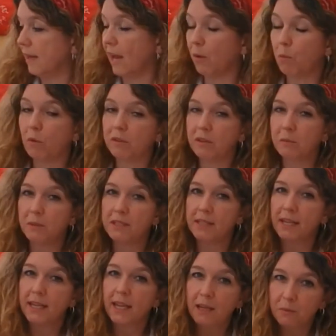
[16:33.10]
Now what did we
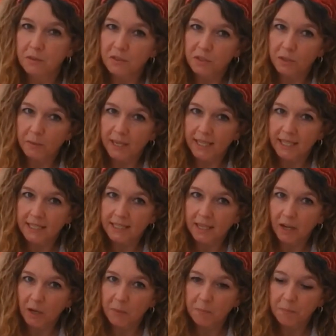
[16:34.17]
say he was doing this
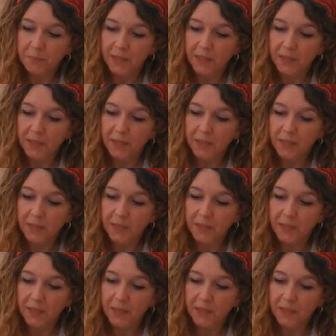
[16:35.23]
time?